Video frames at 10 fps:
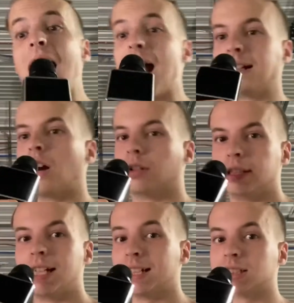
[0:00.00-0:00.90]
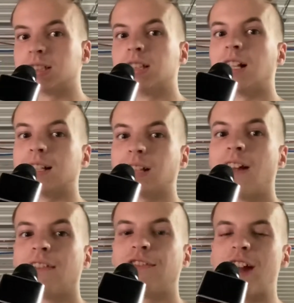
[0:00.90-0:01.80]
I know it's not
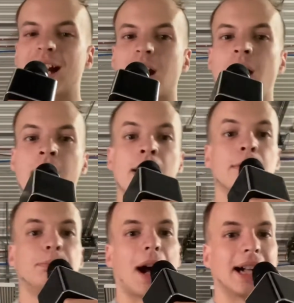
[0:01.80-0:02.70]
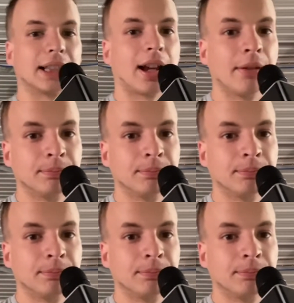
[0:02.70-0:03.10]
fake, but